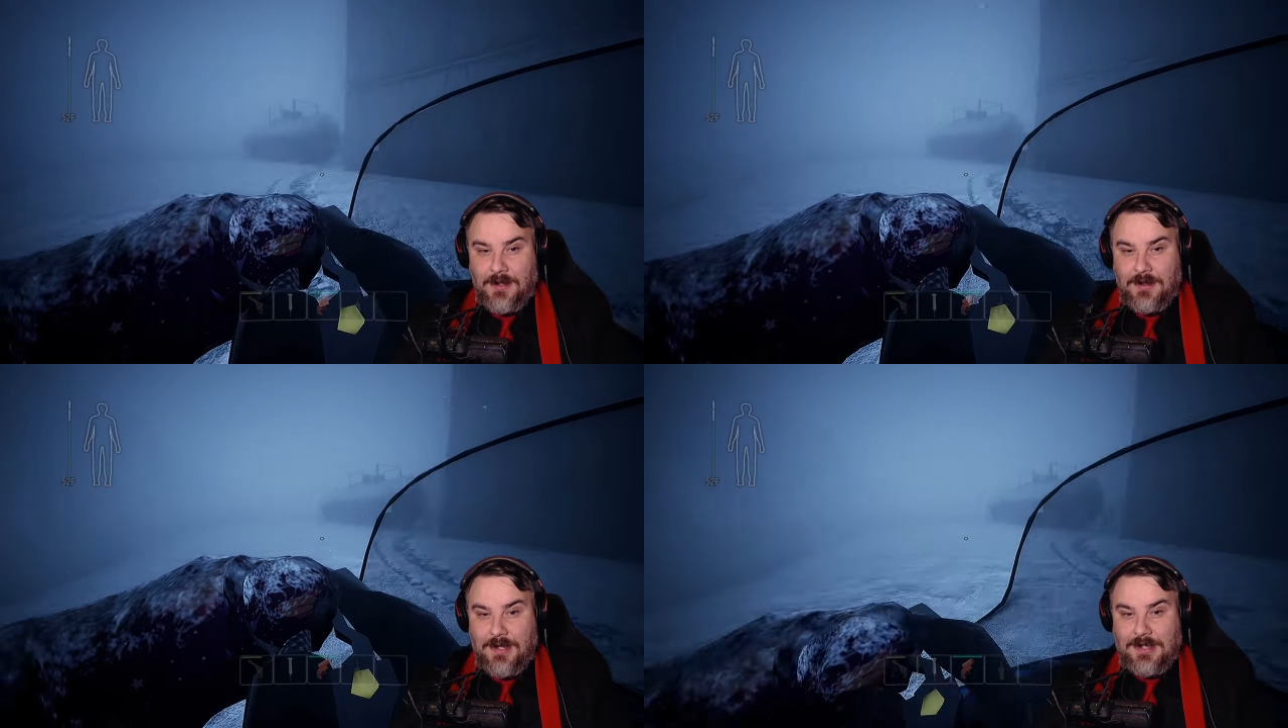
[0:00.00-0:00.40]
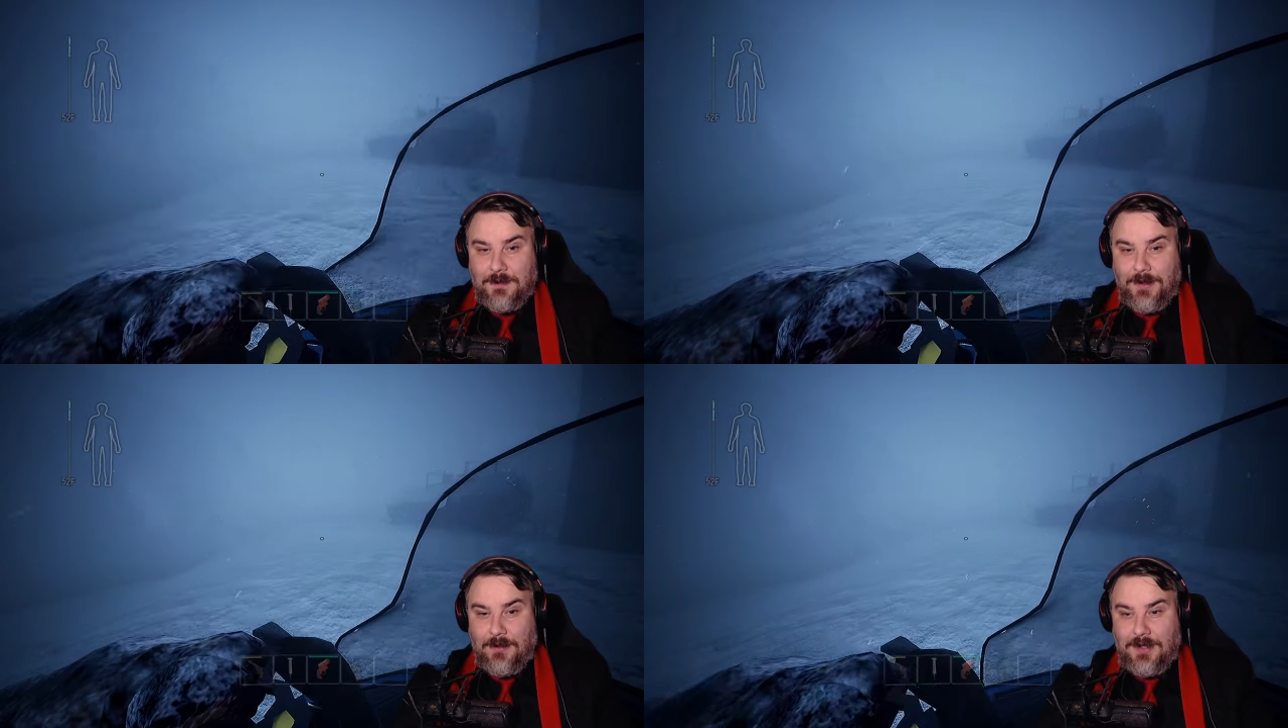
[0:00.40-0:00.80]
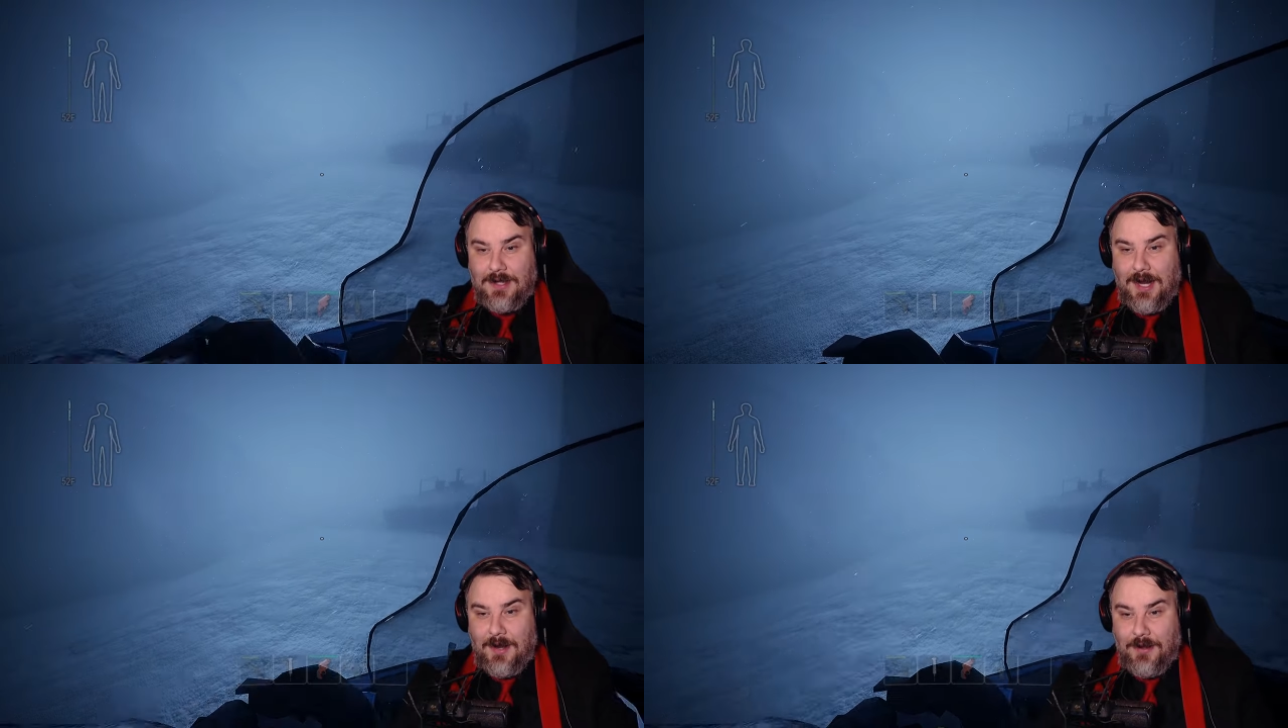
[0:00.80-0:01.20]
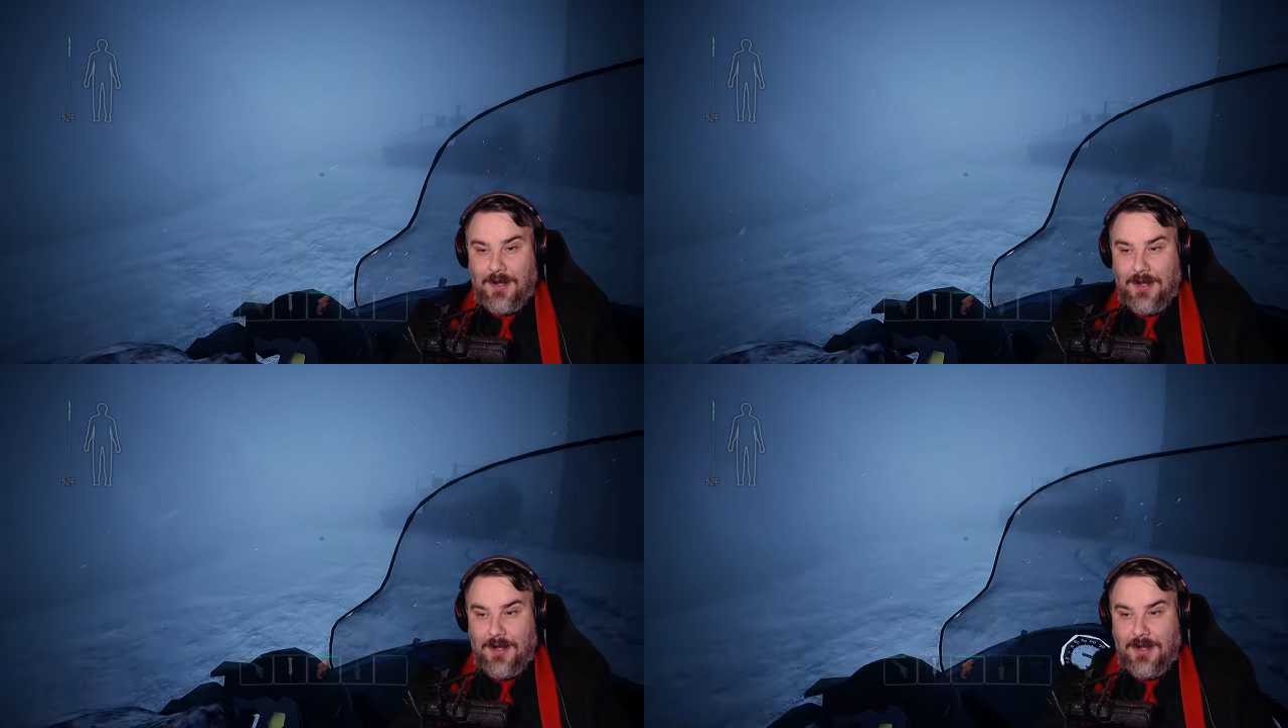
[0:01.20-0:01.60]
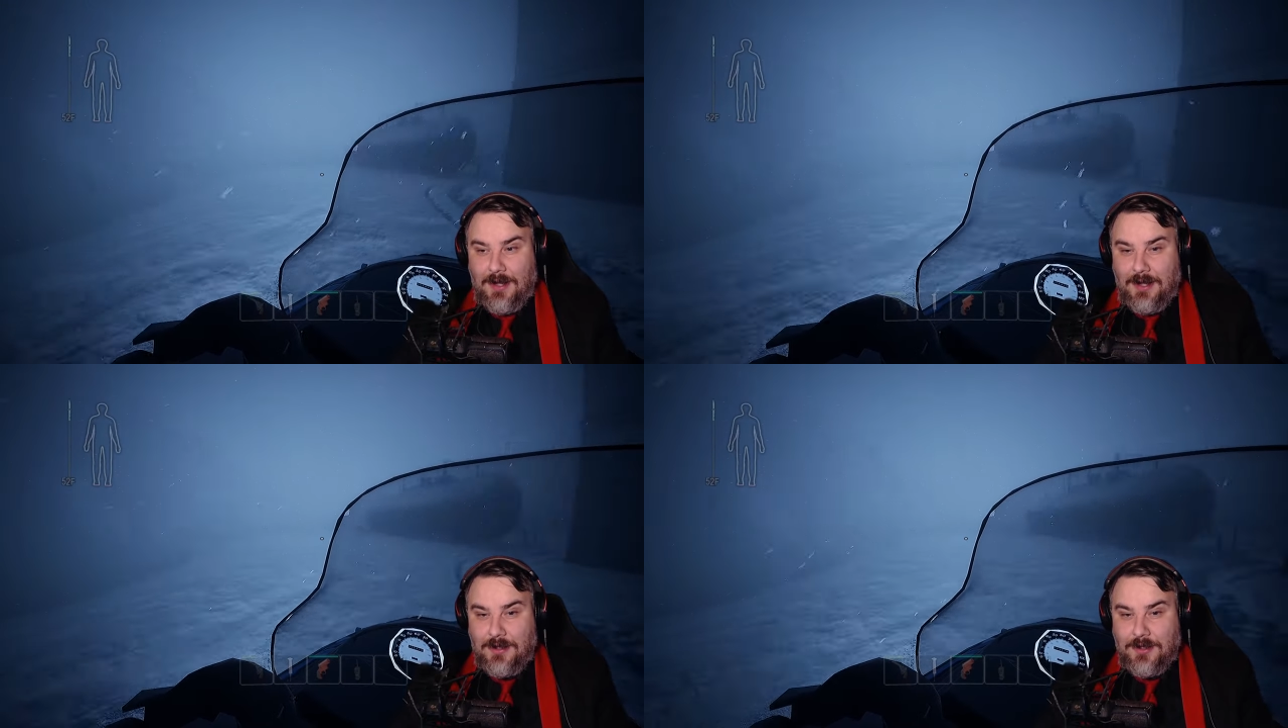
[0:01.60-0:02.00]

this building area here,